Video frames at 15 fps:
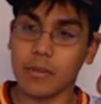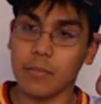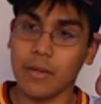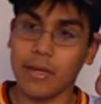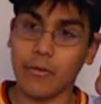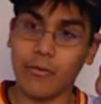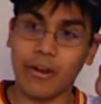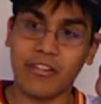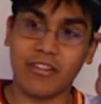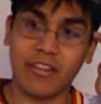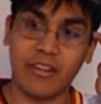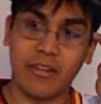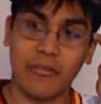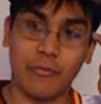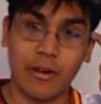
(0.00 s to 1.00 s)
many
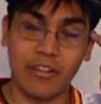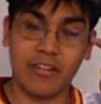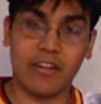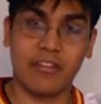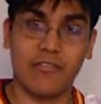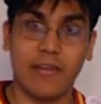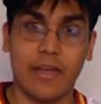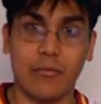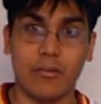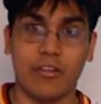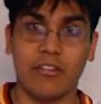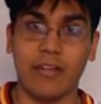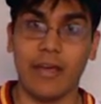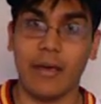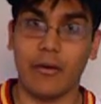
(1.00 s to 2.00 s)
Redskins fans would
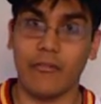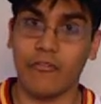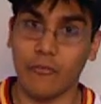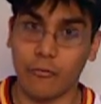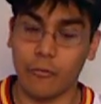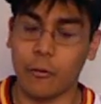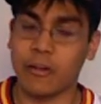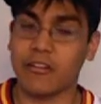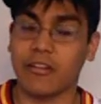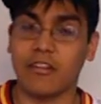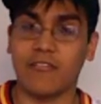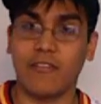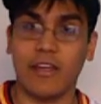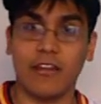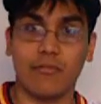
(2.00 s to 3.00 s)
say,
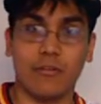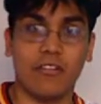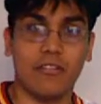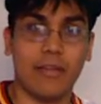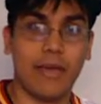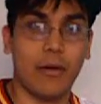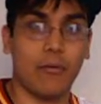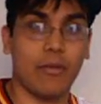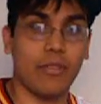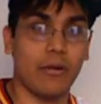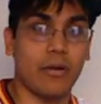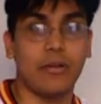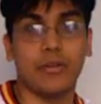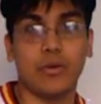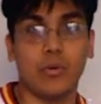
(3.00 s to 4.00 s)

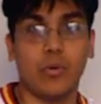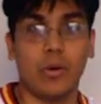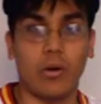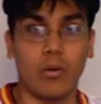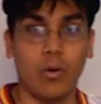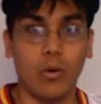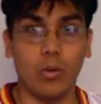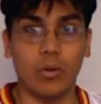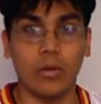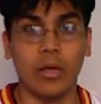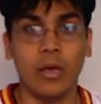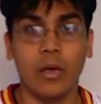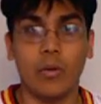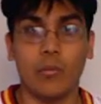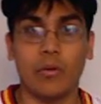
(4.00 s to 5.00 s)
whether new or old,
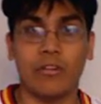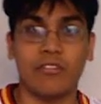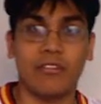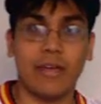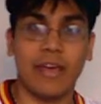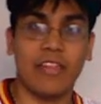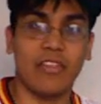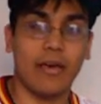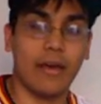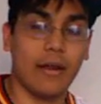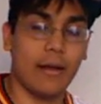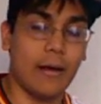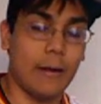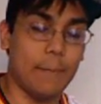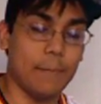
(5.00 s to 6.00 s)
would say
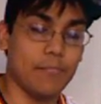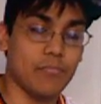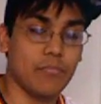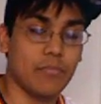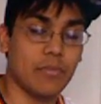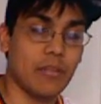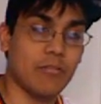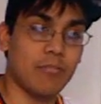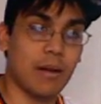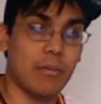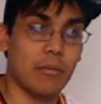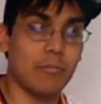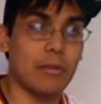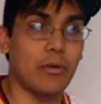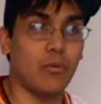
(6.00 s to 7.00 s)
that that's
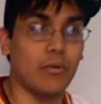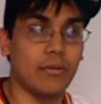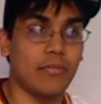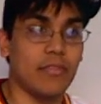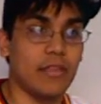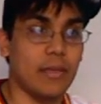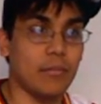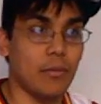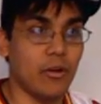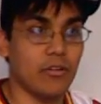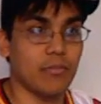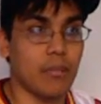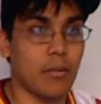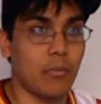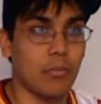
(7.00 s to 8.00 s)
probably one of the
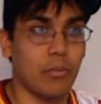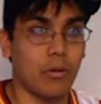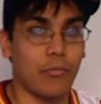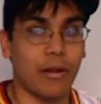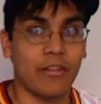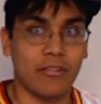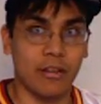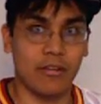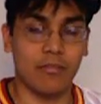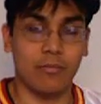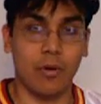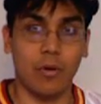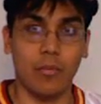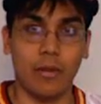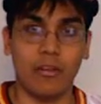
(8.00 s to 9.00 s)
most memorable Redskins
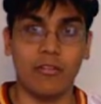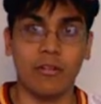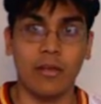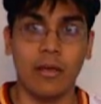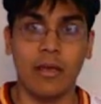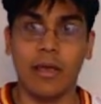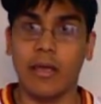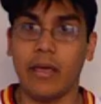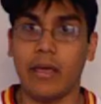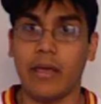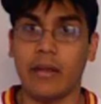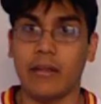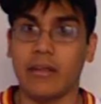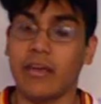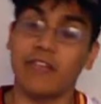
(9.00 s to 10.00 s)
moments
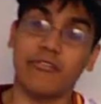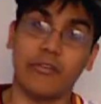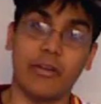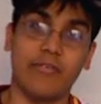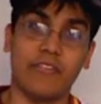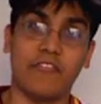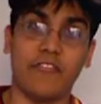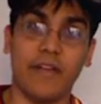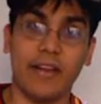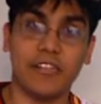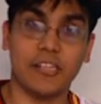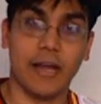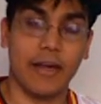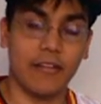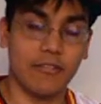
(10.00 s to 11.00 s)
in the history of the
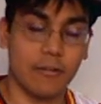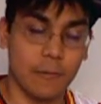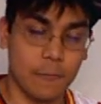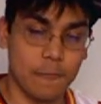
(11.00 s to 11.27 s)
franchise.